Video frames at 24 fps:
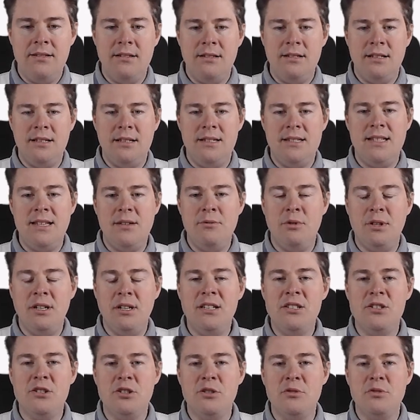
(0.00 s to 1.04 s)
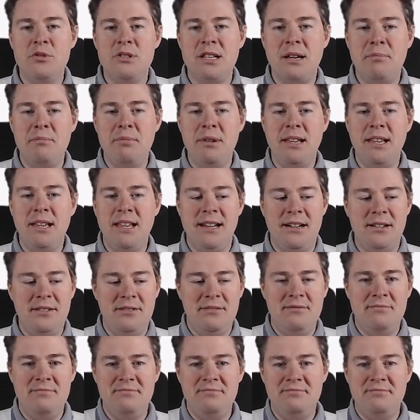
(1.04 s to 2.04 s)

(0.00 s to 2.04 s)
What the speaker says: Let's see when it shows up here.